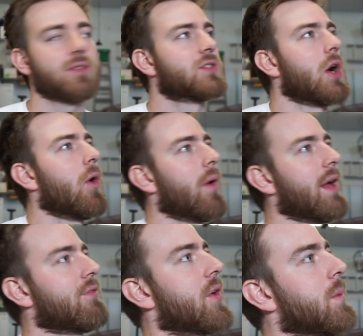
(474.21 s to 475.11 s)
So
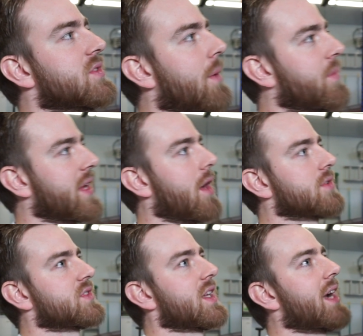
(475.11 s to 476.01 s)
if there was something
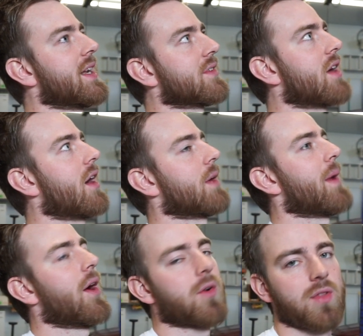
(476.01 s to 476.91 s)
else that I didn't talk
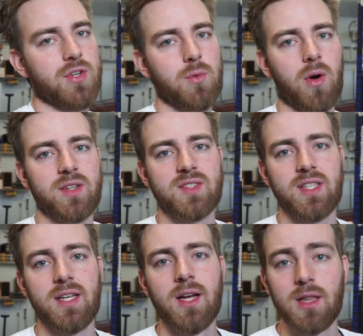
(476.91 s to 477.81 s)
about or that you want to
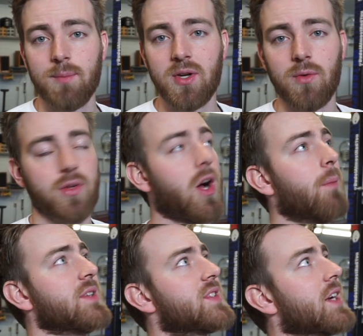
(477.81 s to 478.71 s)
see, let me know in the
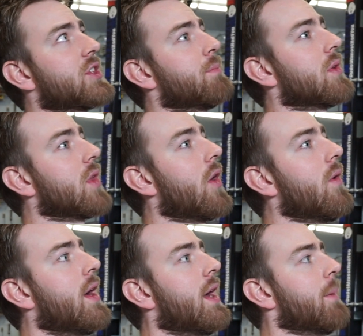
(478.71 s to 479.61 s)
comment section below.